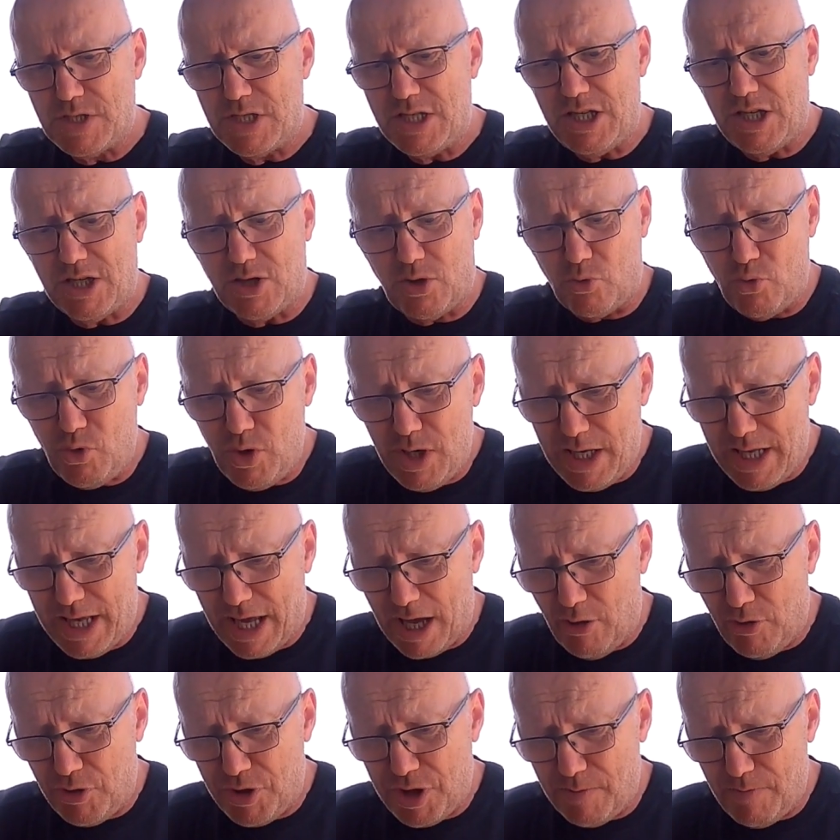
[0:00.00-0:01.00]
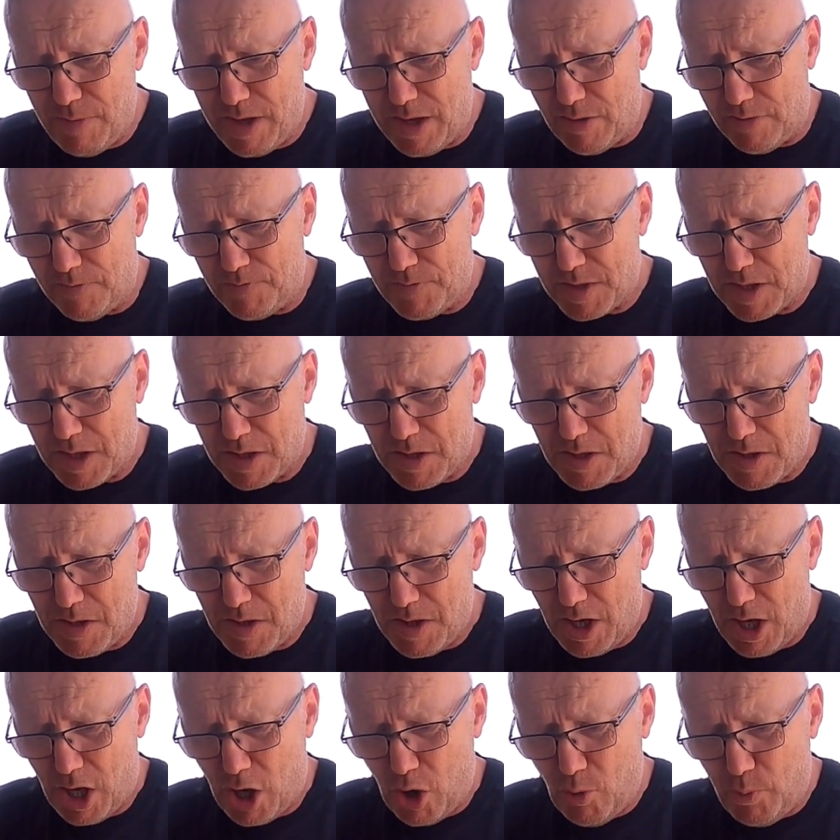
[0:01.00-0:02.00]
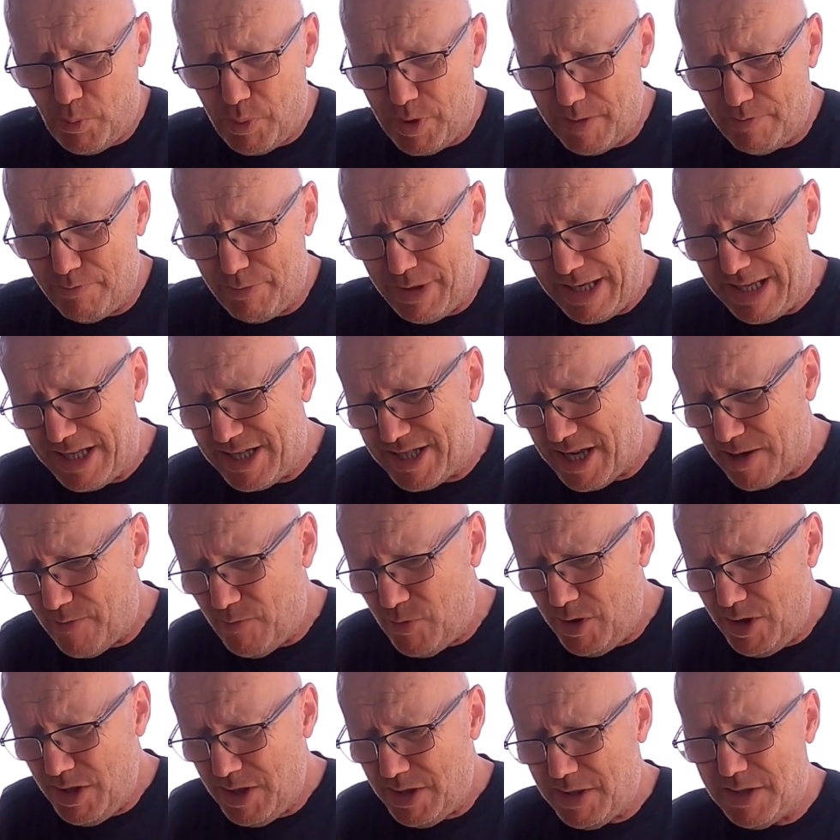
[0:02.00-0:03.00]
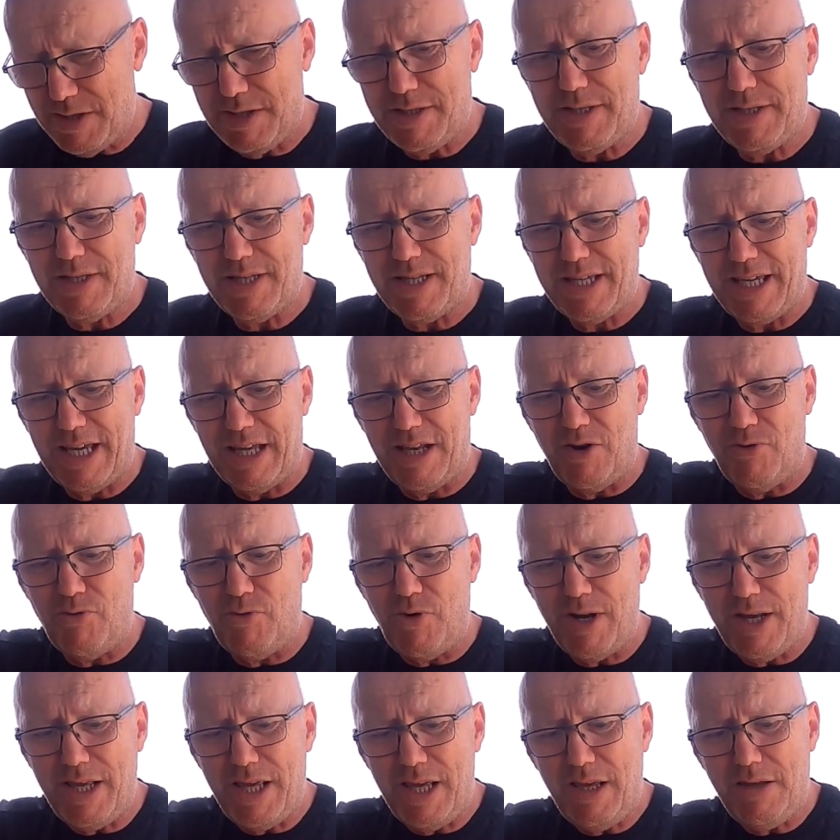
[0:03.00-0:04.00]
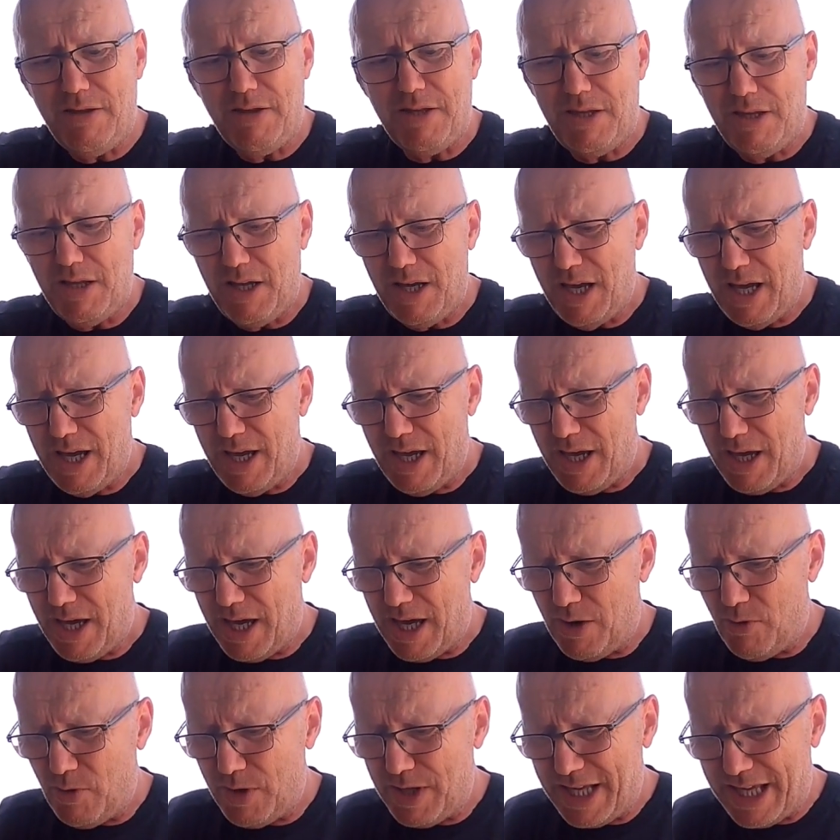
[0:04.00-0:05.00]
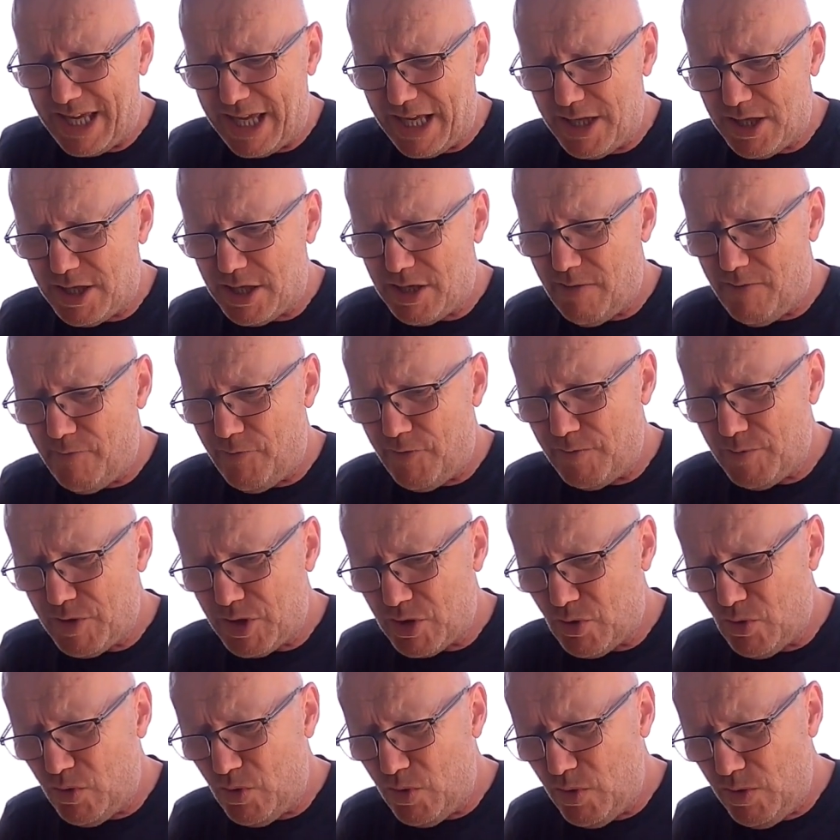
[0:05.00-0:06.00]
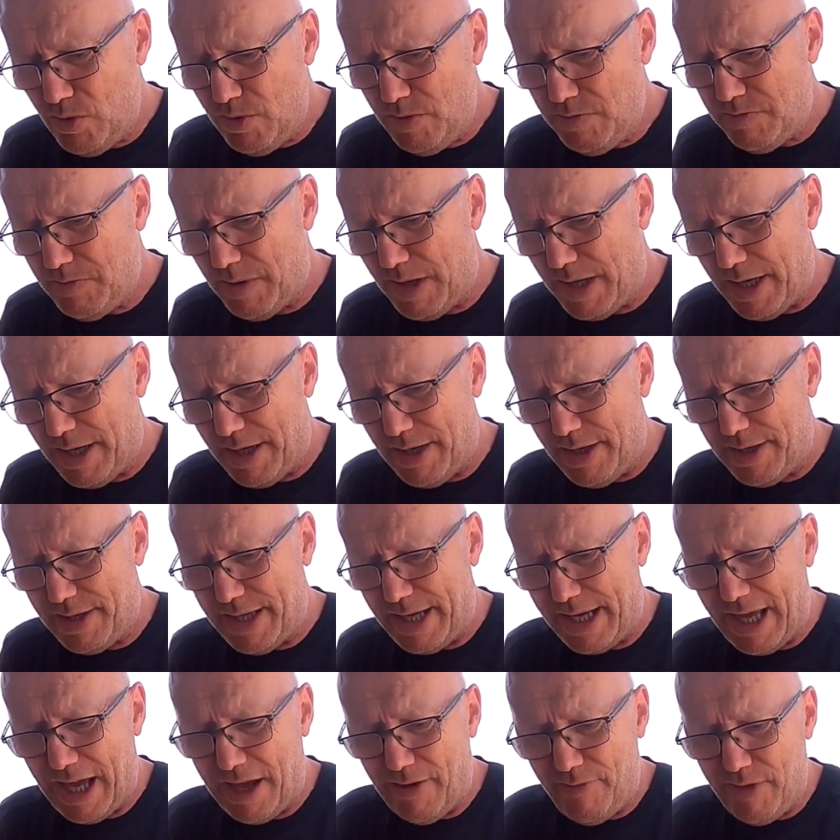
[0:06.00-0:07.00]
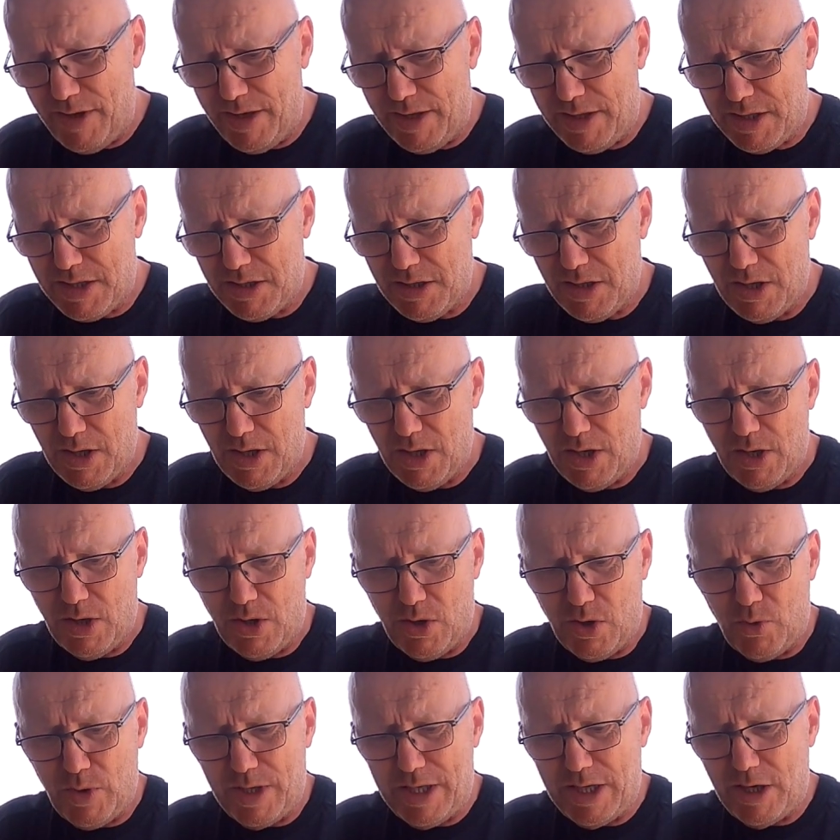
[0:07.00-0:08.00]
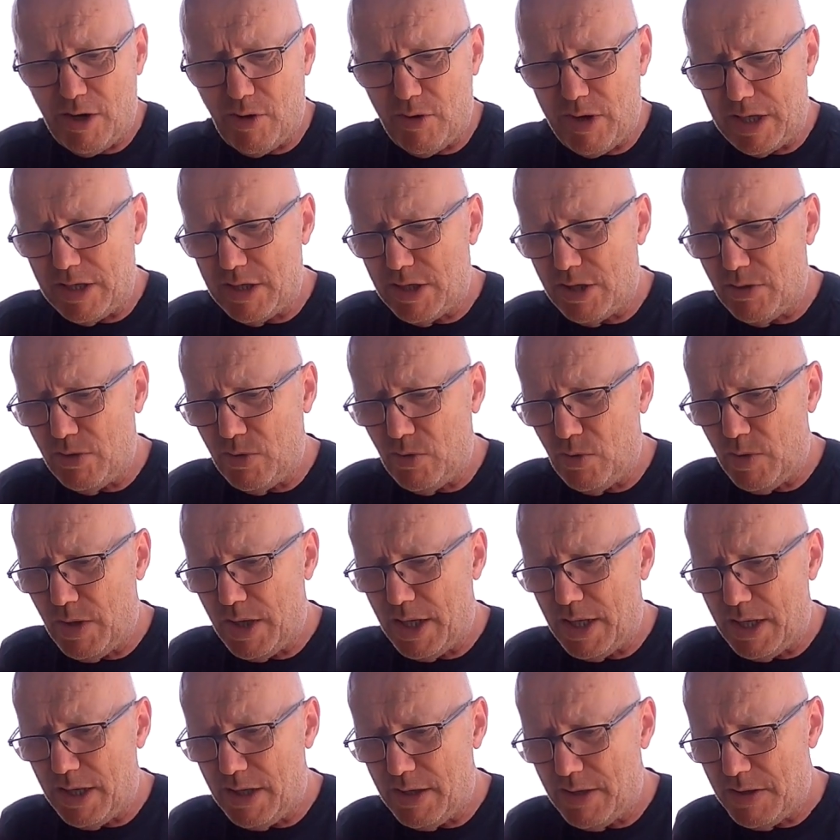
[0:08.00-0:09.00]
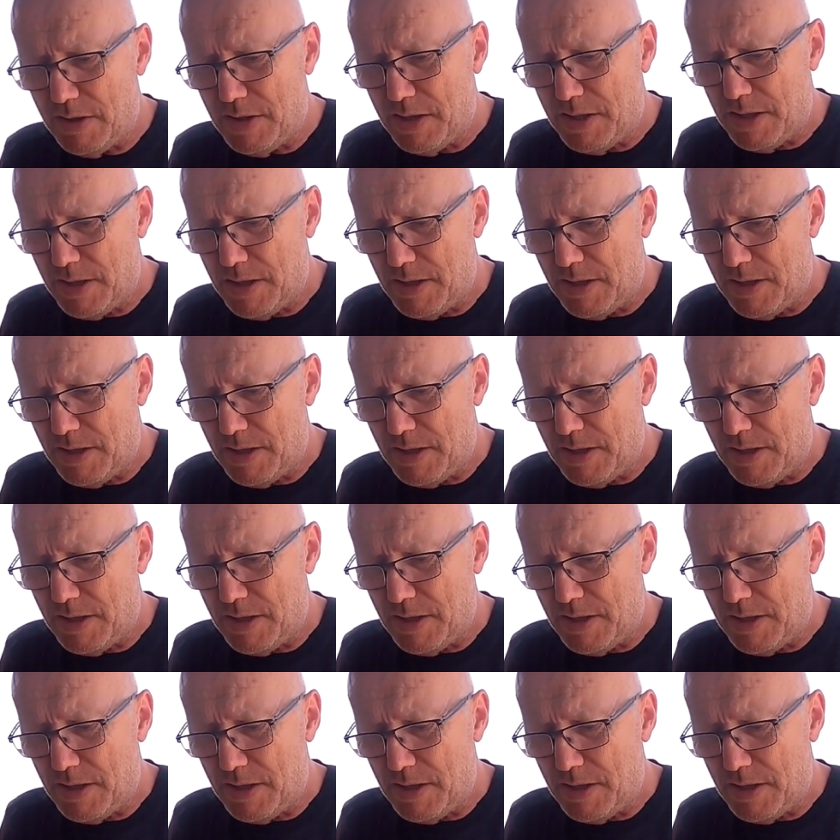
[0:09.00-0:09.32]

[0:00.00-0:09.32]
This is a really healthy meal. Open beach sandwich. Get it ready. When the kids come from school, they have it. Or when you're going to...